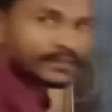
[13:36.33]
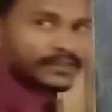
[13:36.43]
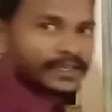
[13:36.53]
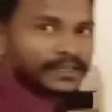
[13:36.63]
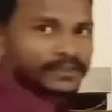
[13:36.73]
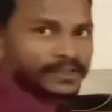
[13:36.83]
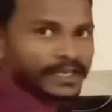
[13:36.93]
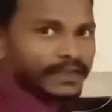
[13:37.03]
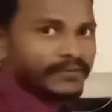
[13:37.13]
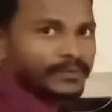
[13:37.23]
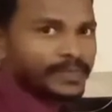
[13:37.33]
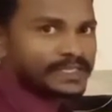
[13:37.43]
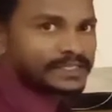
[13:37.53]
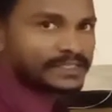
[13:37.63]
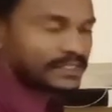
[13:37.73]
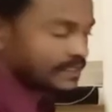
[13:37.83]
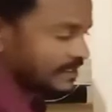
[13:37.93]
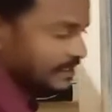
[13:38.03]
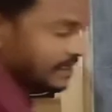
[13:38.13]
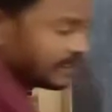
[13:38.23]
Then even places,
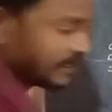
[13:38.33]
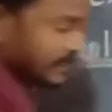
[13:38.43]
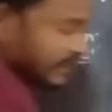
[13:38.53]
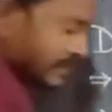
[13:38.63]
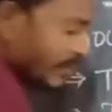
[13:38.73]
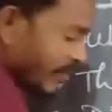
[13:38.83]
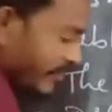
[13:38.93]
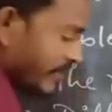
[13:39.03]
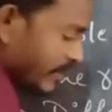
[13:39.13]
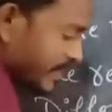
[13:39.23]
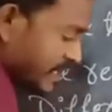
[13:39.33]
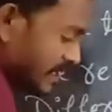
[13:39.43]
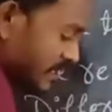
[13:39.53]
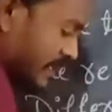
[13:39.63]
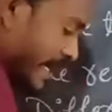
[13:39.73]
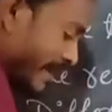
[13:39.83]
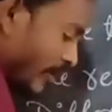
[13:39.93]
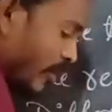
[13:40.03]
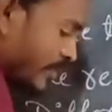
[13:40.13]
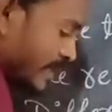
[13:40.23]
the sum of even places and
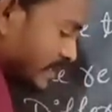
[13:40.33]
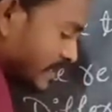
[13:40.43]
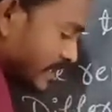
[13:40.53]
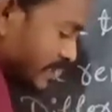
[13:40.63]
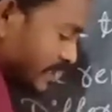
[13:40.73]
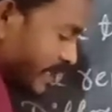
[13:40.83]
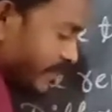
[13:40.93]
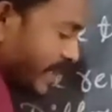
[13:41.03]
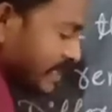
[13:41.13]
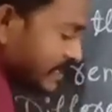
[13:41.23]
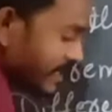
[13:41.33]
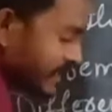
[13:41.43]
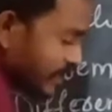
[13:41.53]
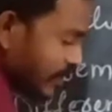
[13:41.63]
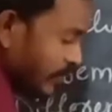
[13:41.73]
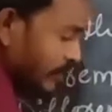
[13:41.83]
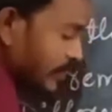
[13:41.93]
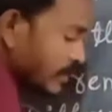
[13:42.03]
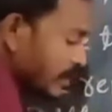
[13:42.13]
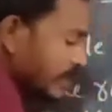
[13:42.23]
odd places is 3 minus 3 is equal
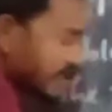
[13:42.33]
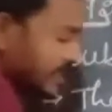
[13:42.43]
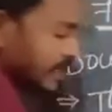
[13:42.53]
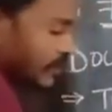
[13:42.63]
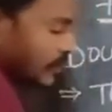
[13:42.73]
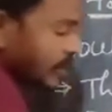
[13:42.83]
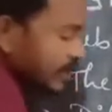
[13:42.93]
to 0.